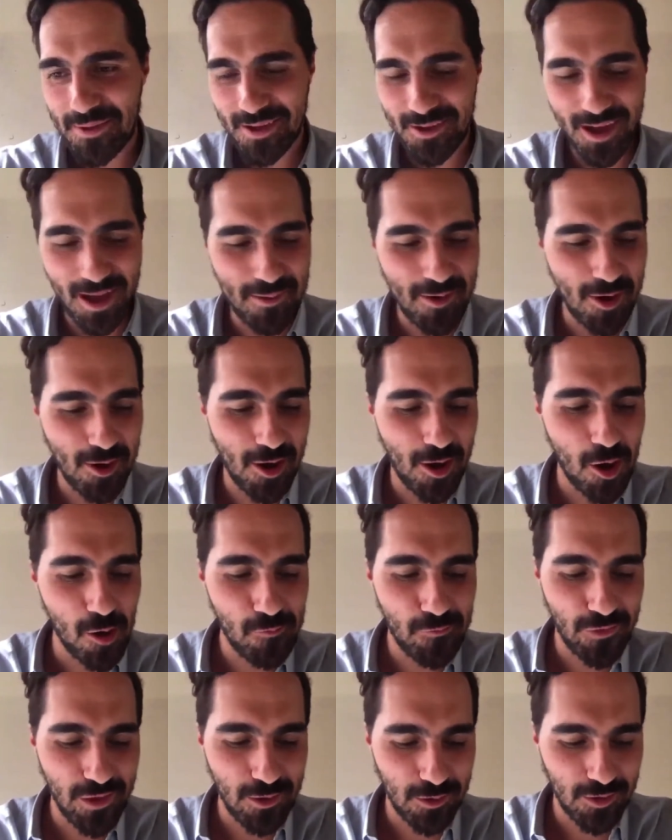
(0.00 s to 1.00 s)

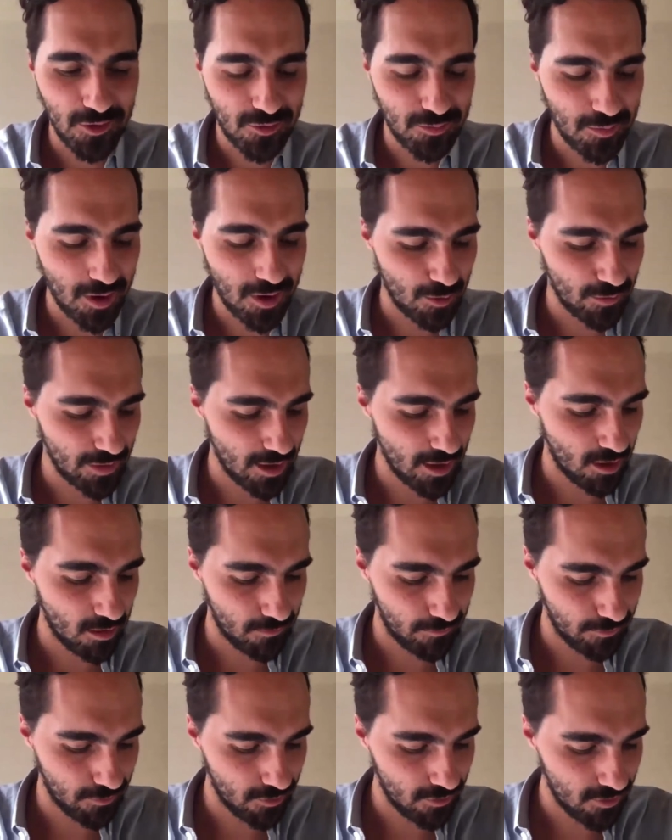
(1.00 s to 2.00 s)
Hopefully it was mildly
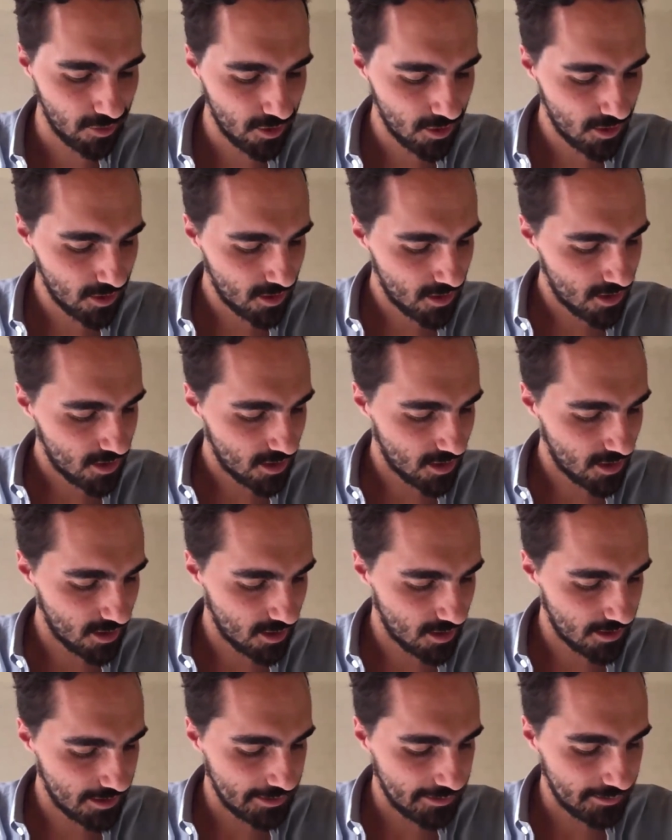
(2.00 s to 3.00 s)
helpful.
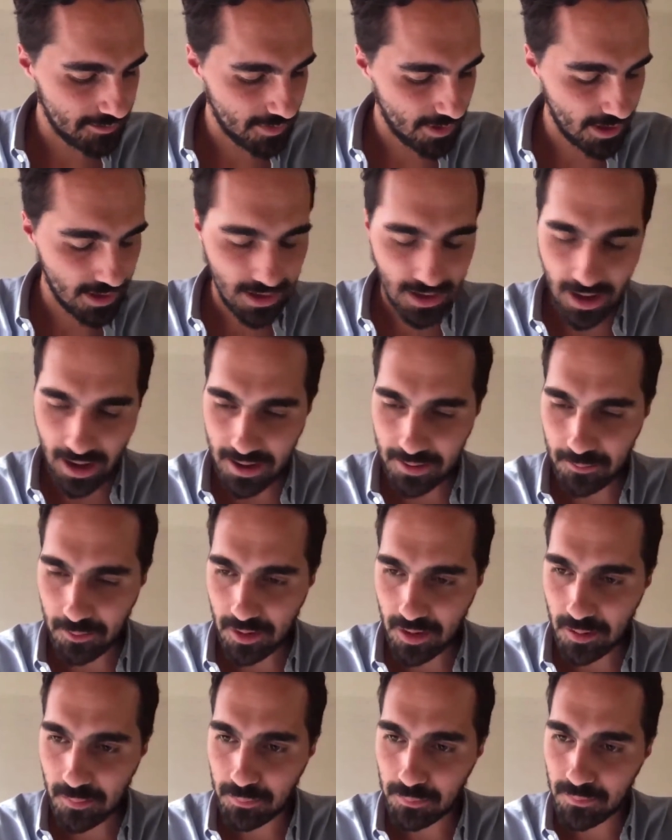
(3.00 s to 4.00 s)
And I want
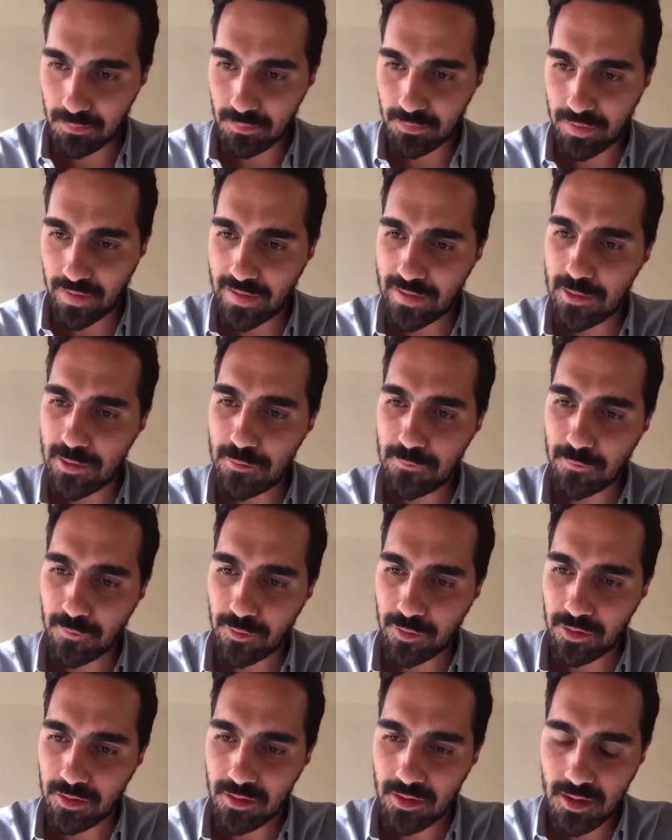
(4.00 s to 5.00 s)
to thank you
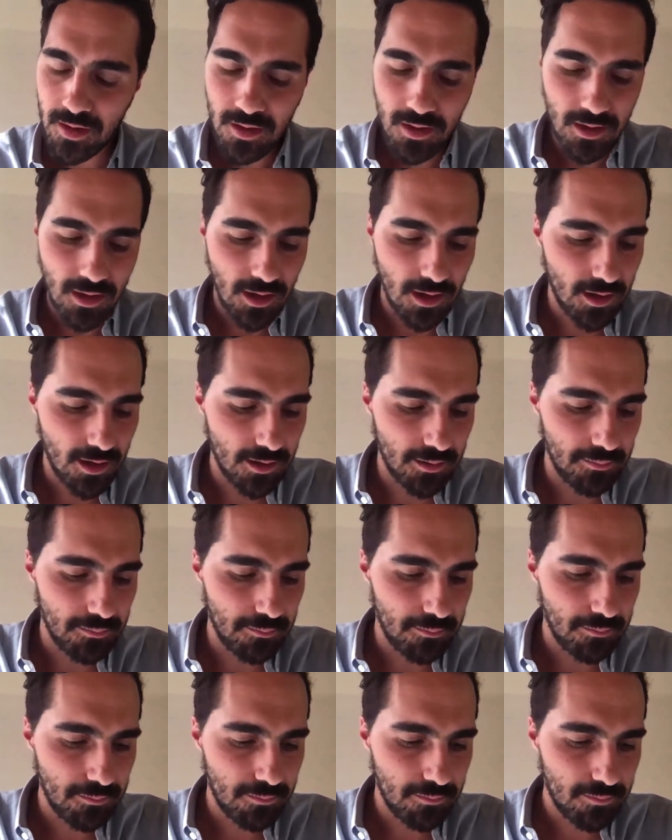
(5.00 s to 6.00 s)
for
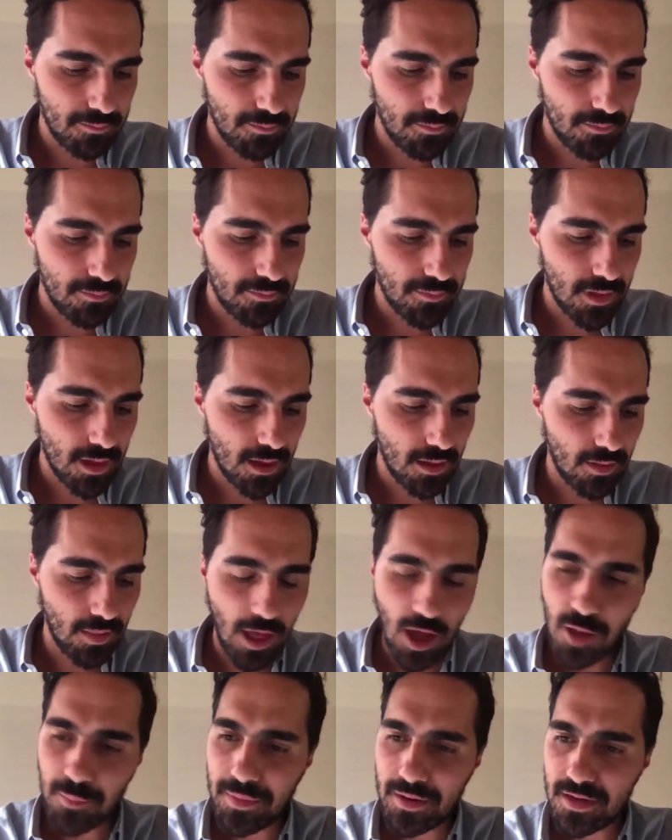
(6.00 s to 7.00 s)

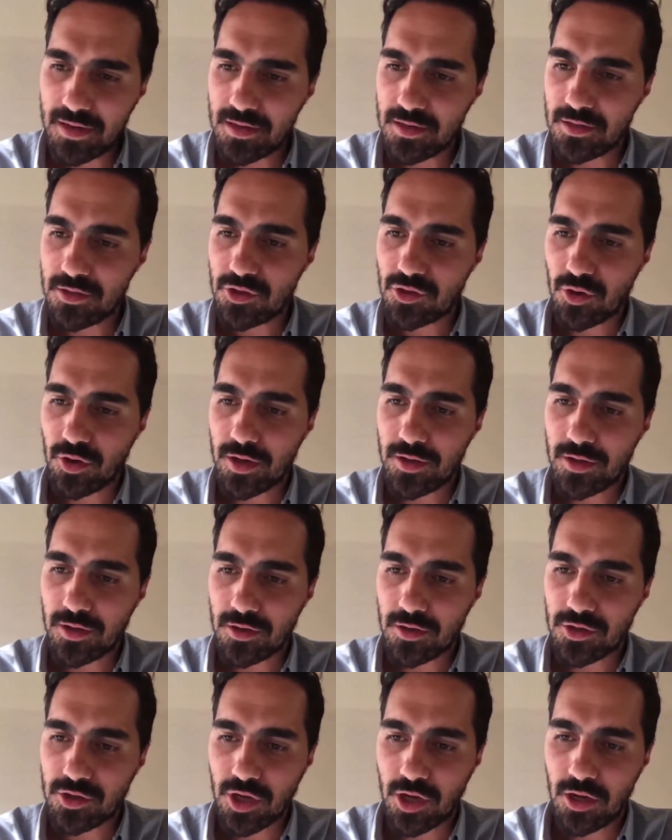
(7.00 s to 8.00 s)
allowing me to join your
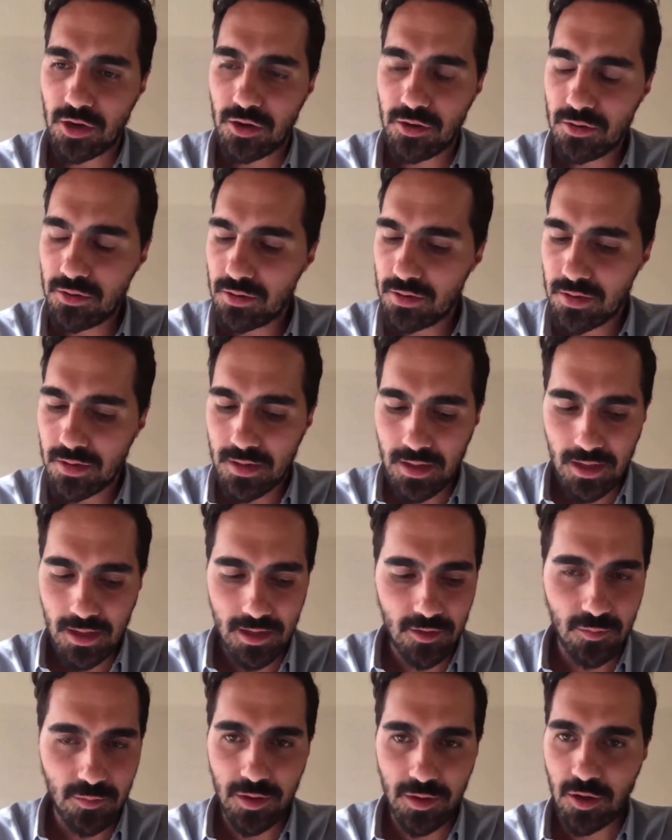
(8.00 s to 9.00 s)
show.
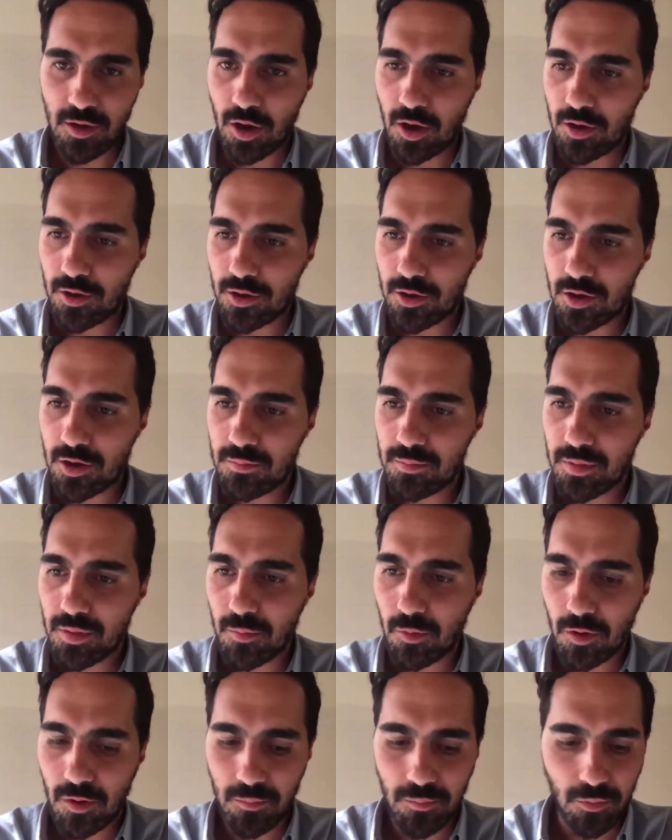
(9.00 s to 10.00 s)
It's been an honor, but
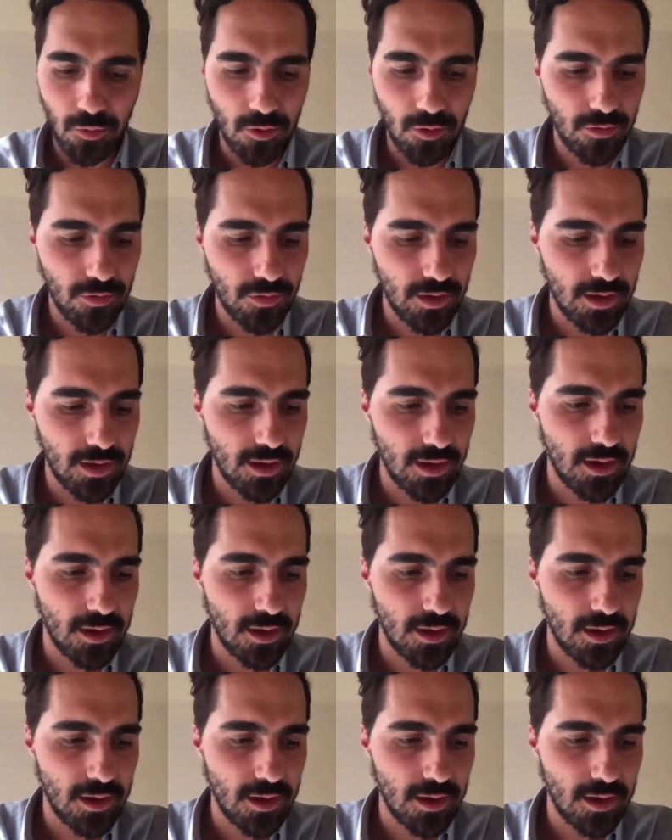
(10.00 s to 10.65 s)
more importantly,